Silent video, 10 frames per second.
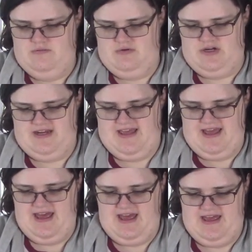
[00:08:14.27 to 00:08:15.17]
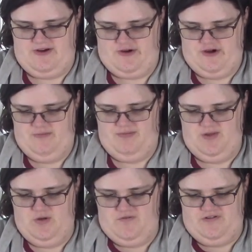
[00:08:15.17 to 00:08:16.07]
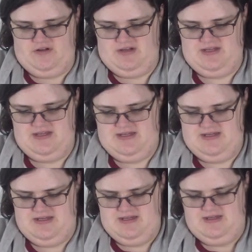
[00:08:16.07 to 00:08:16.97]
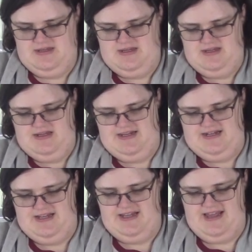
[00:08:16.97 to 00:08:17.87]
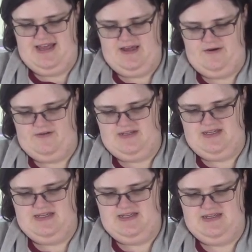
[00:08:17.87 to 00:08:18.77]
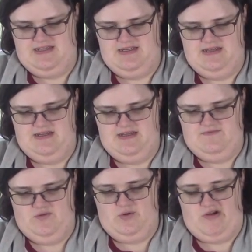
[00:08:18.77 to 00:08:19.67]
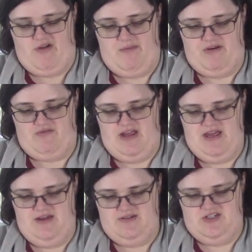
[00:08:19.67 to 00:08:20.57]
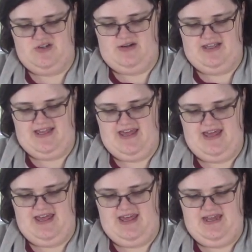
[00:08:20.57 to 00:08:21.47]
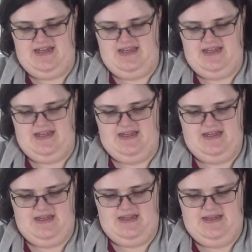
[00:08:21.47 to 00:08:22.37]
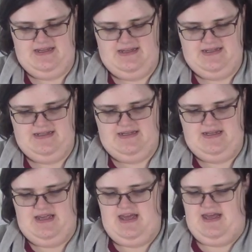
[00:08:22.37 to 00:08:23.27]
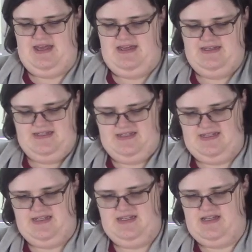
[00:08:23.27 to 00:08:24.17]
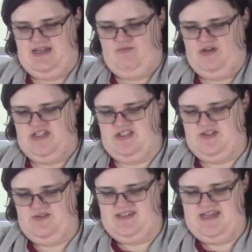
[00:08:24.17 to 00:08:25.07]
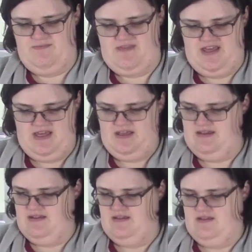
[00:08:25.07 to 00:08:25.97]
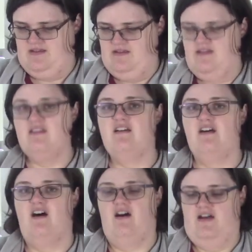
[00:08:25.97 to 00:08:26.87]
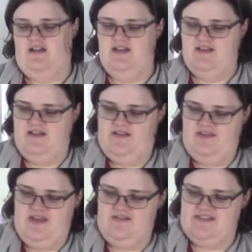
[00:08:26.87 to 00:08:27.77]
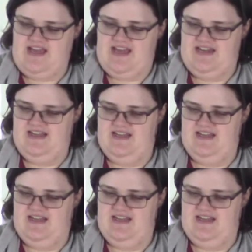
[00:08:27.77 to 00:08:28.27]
We're gonna add our beautiful little cloud. If you want to wrap it around, you totally can. And then we just do the same thing on the other side.